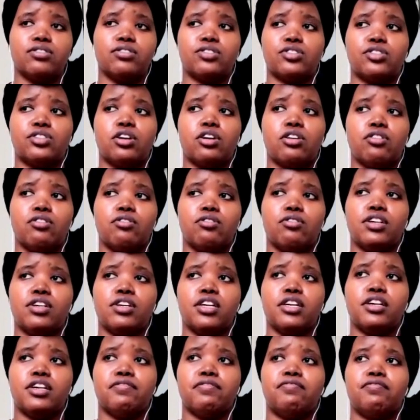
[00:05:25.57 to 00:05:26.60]
so
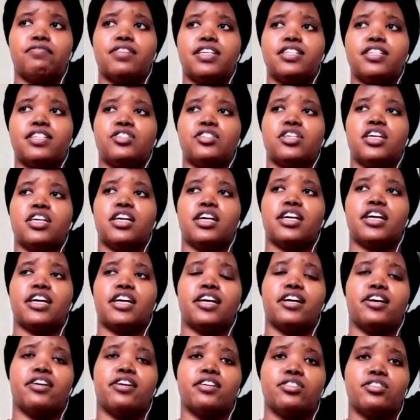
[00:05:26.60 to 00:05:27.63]
if let's say a
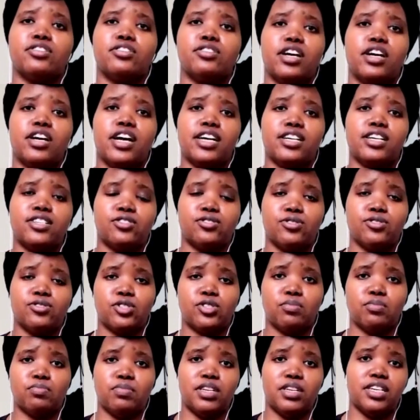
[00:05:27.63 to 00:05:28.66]
character has to
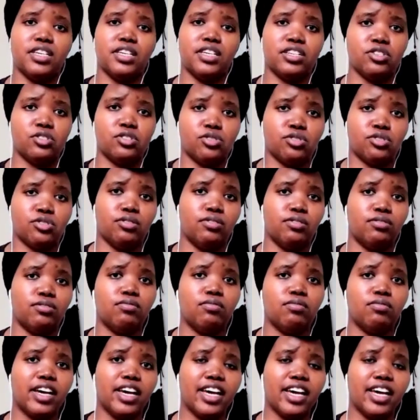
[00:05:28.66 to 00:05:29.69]
speak a
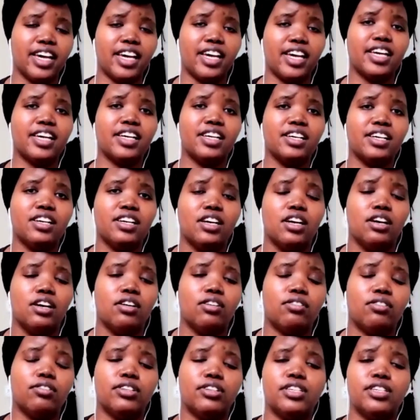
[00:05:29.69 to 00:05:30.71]
certain way
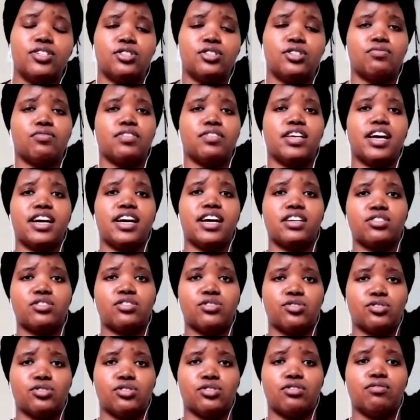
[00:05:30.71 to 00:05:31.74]
or needs to react
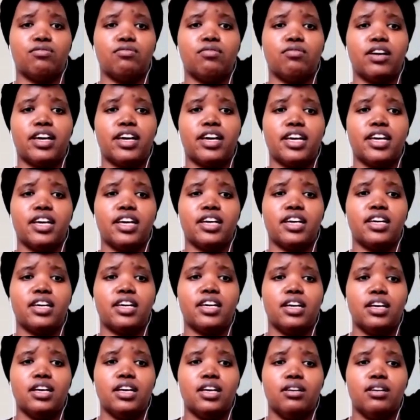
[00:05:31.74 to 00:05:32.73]
a certain way,